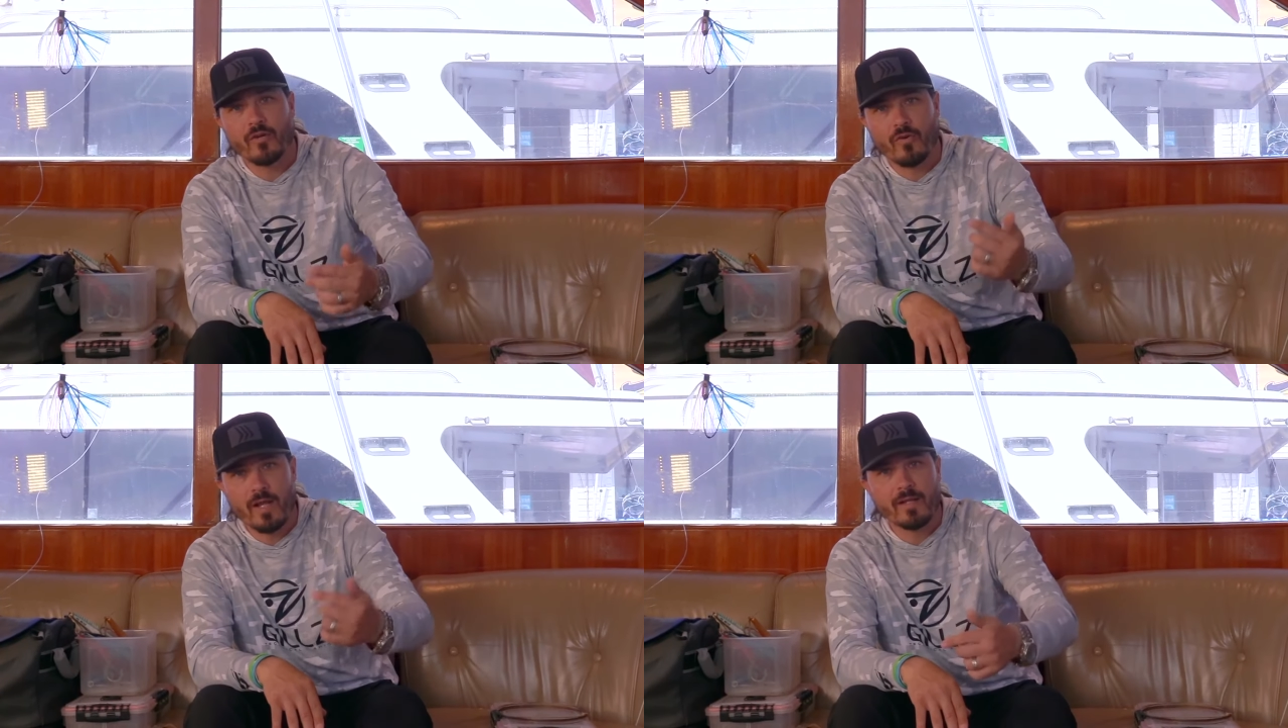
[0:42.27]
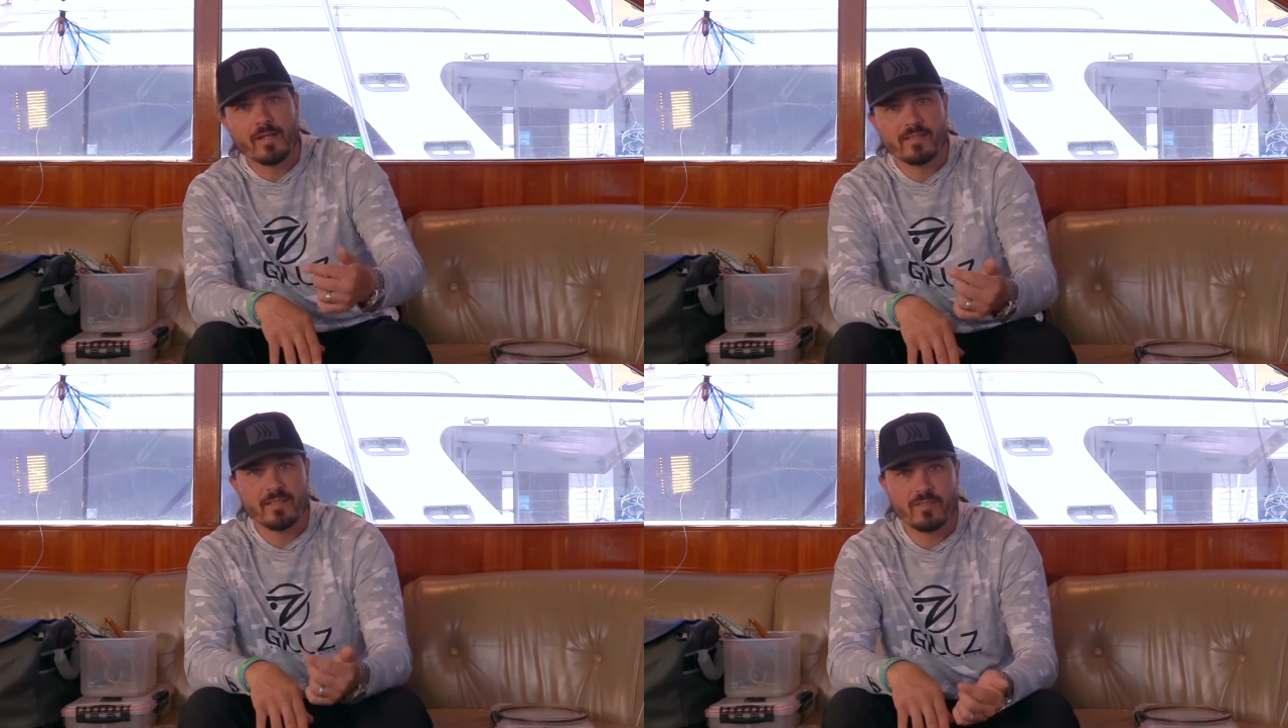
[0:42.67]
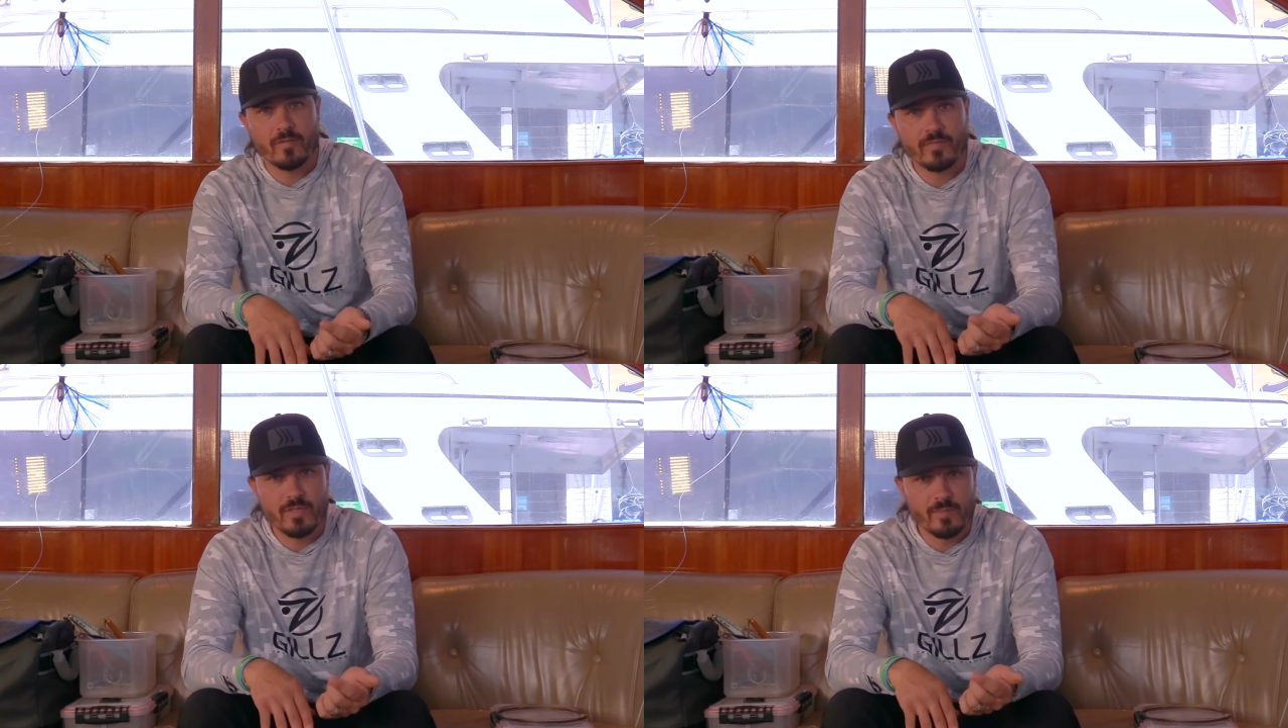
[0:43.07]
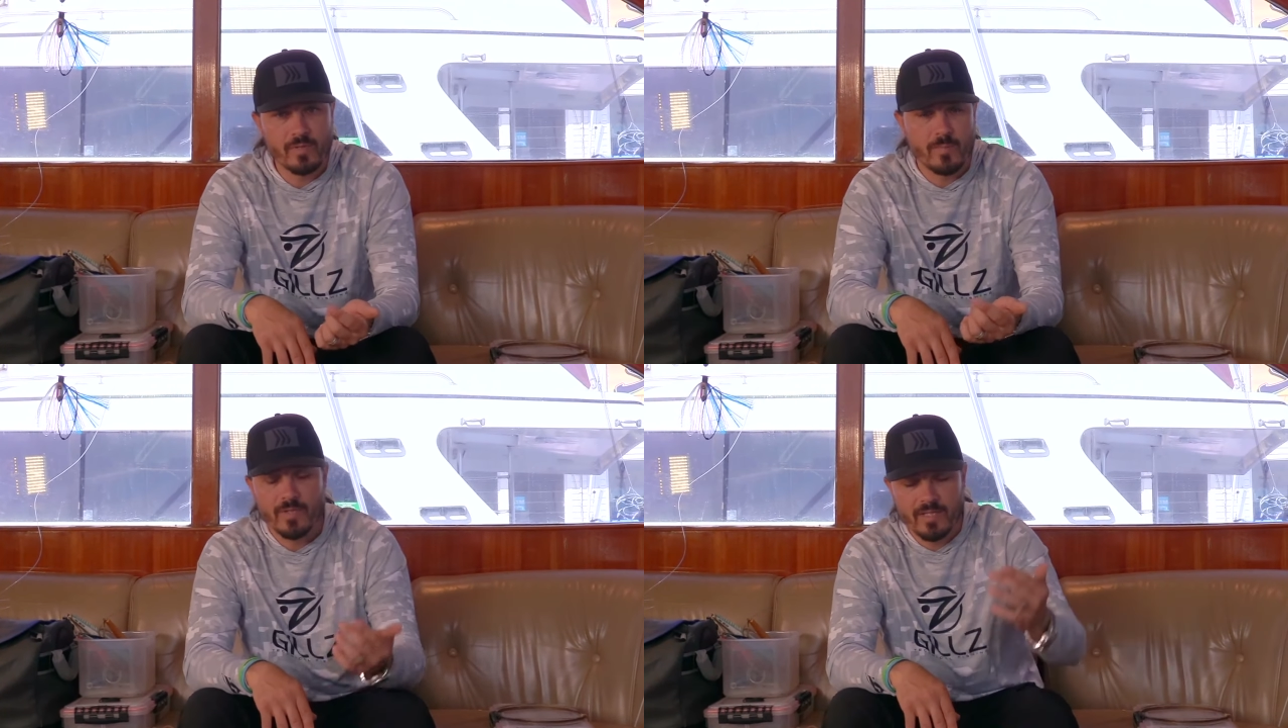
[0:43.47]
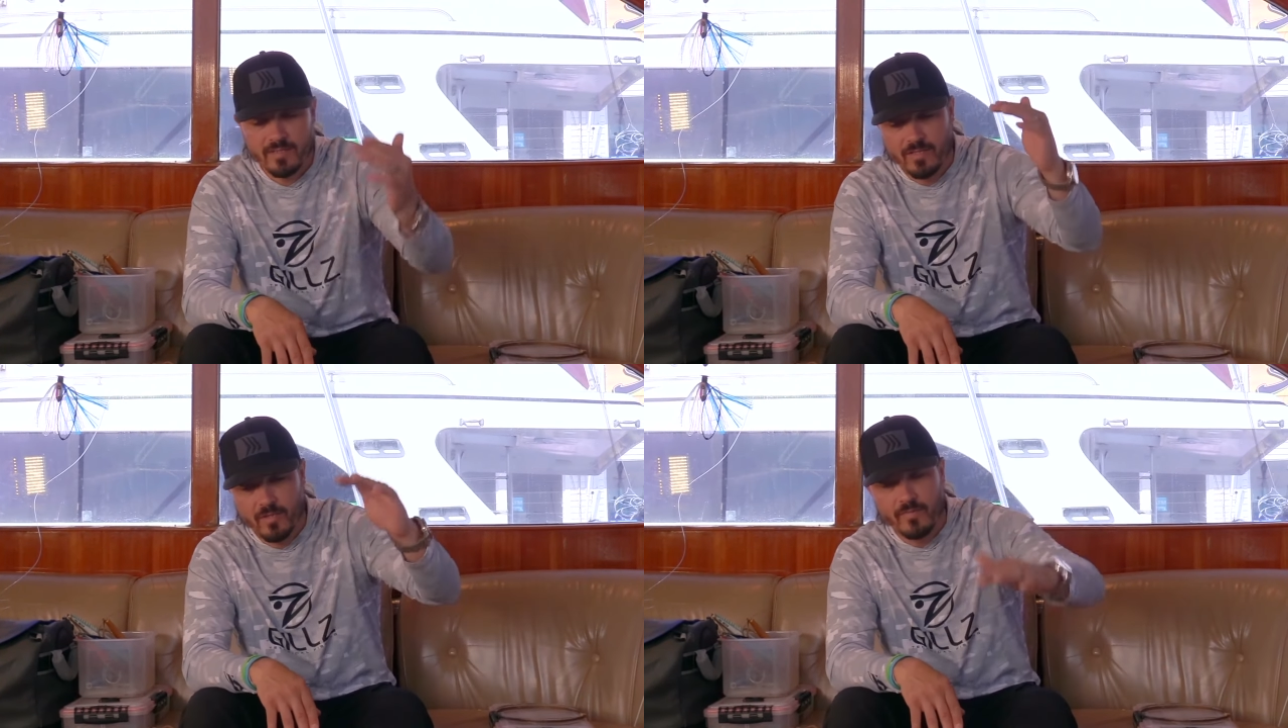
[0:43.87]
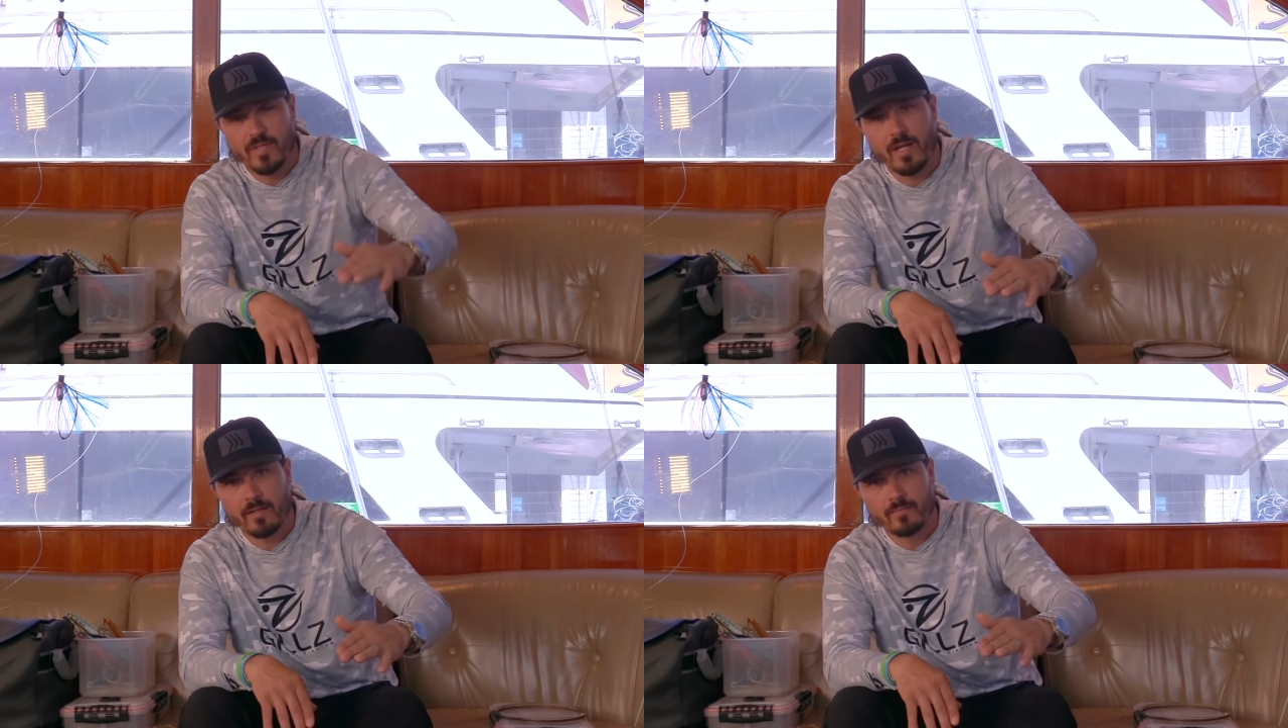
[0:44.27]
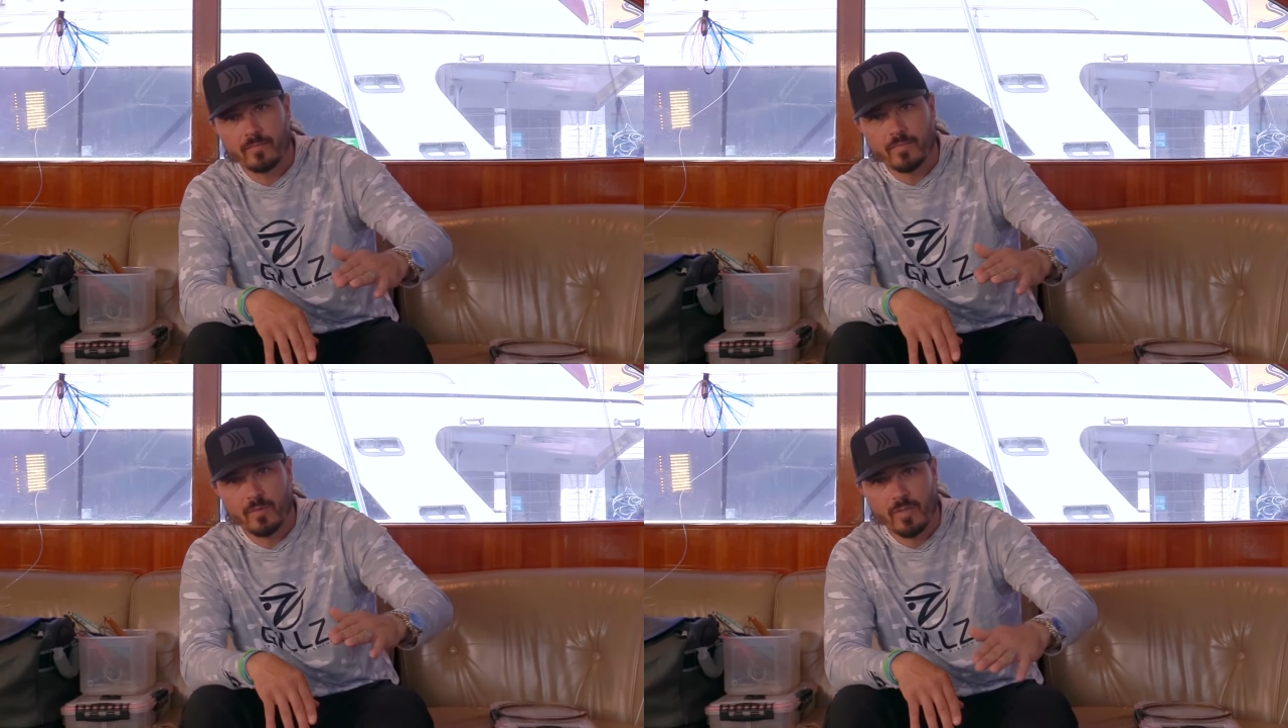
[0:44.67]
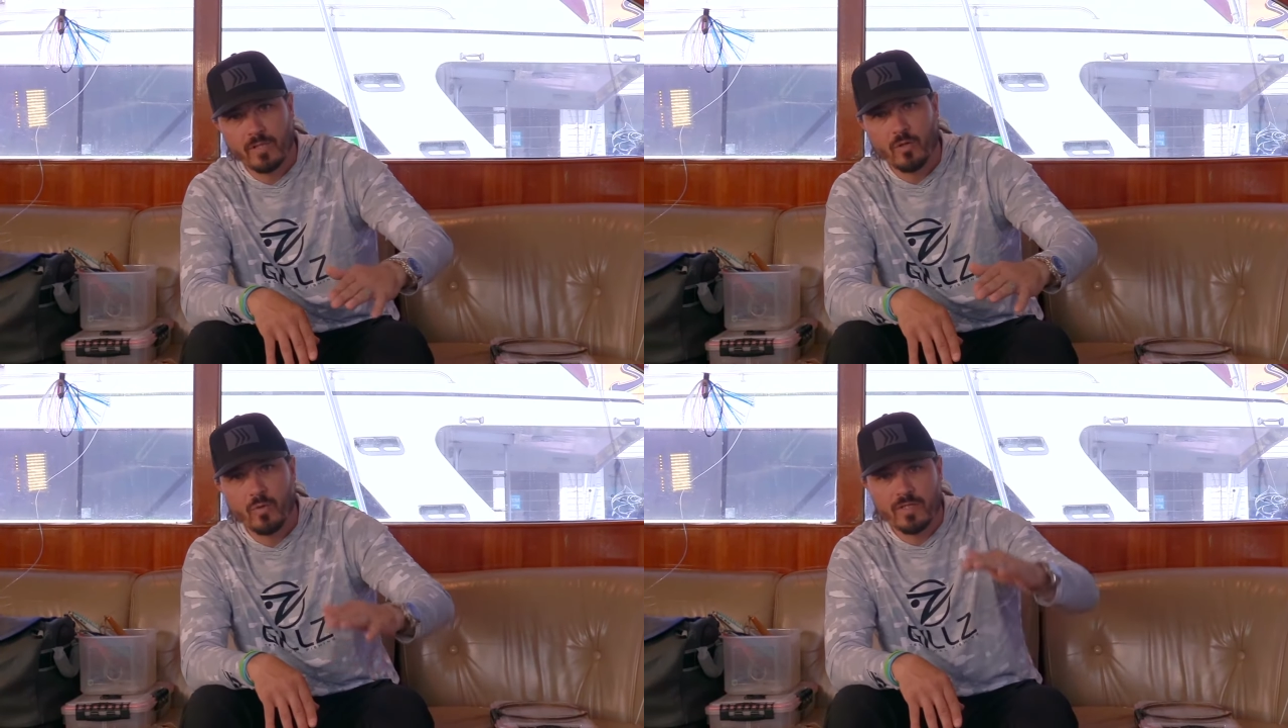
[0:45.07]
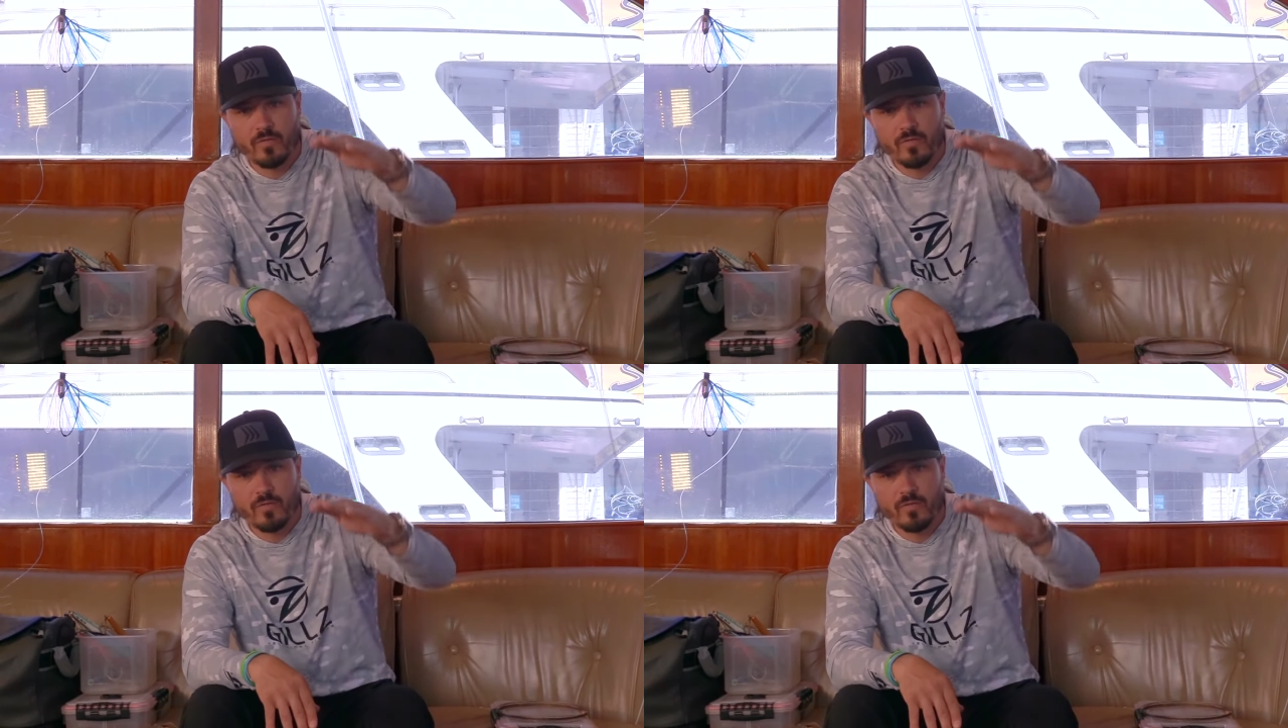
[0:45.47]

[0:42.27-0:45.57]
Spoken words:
creating that sea surface temperature, I mean that sea surface height to be lowered.